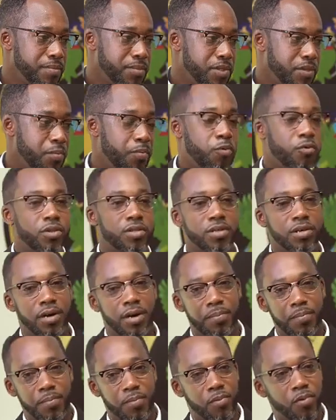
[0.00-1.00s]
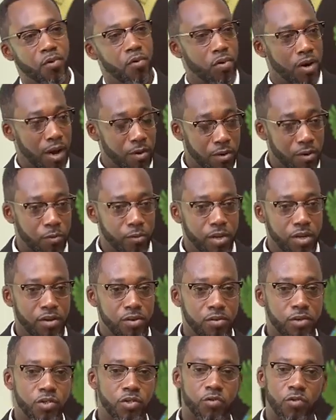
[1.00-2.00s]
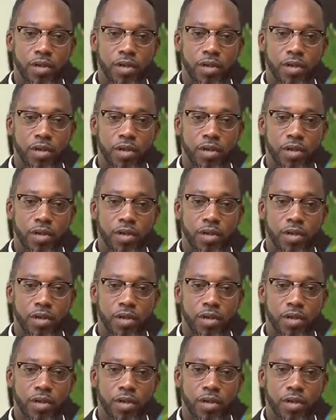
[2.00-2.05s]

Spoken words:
Put it up on our window so